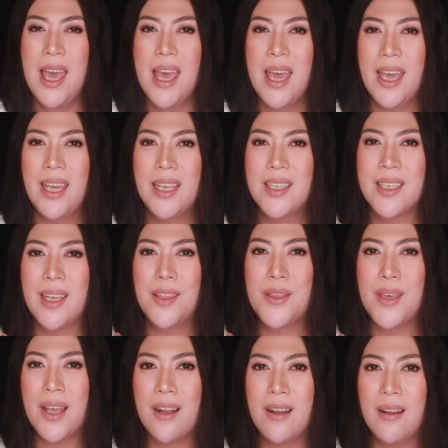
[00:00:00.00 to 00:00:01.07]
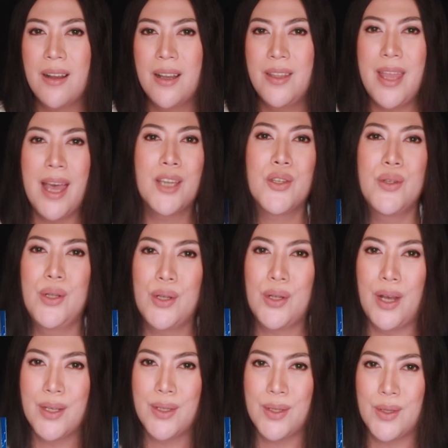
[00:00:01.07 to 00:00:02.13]
is their national
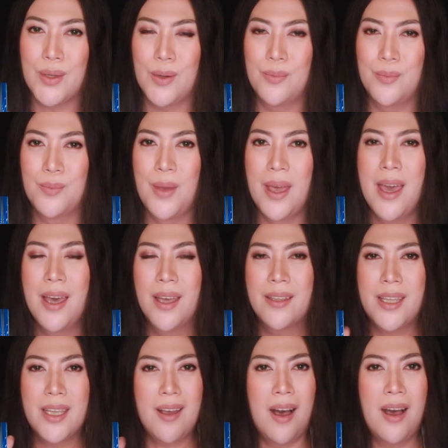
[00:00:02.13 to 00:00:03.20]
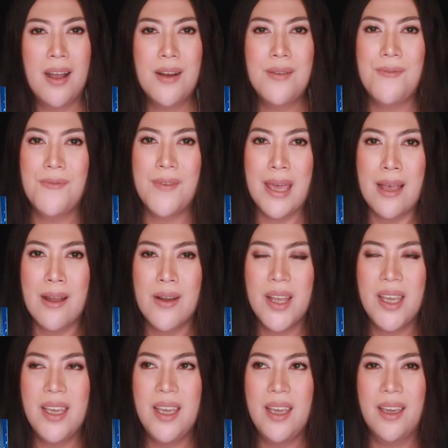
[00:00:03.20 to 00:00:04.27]
costume. They are
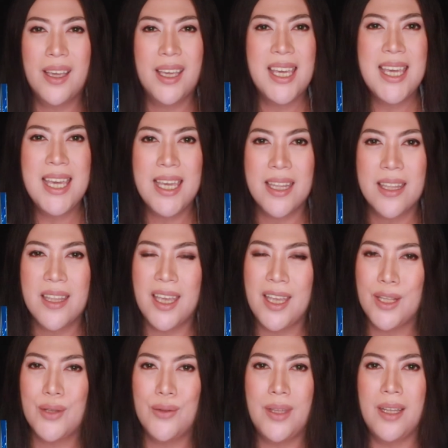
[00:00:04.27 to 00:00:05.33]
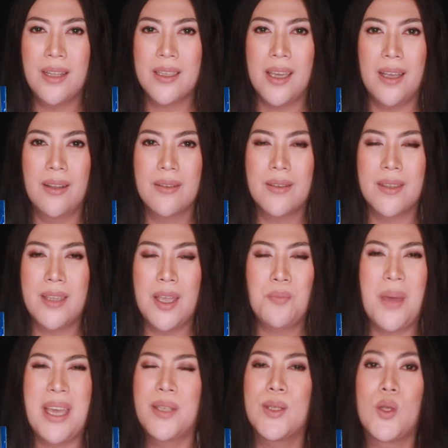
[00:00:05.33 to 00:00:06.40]
very keen into details. They
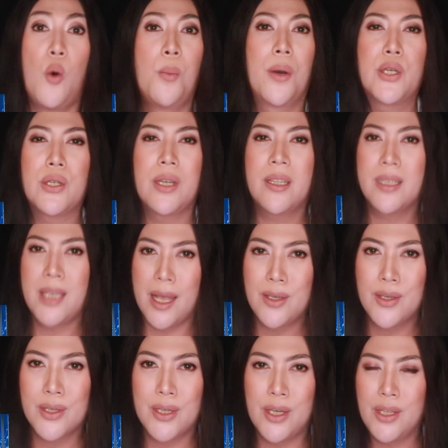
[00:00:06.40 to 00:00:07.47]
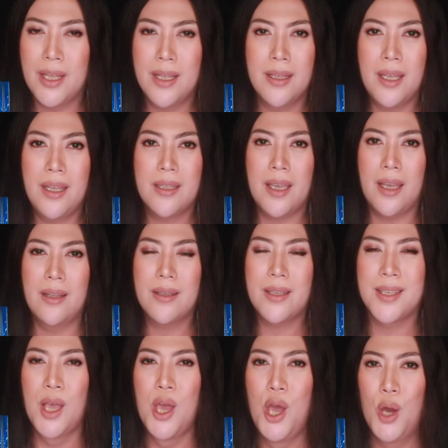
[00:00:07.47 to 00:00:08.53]
pay so much attention in details
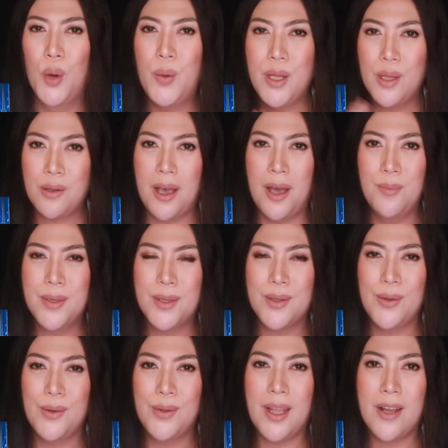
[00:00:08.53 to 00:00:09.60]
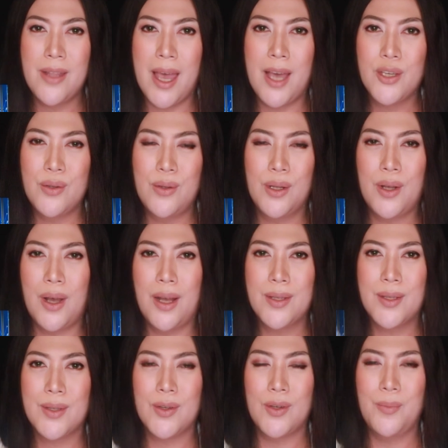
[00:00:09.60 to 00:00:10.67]
when it comes to their national
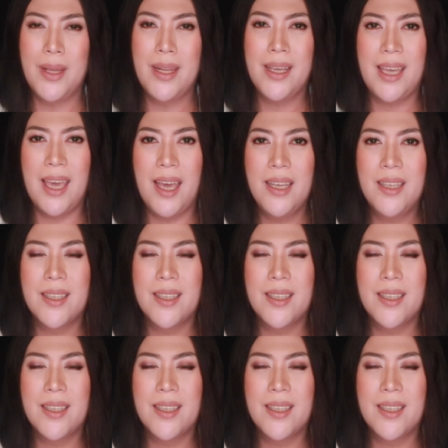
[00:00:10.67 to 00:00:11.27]
costume. And I guess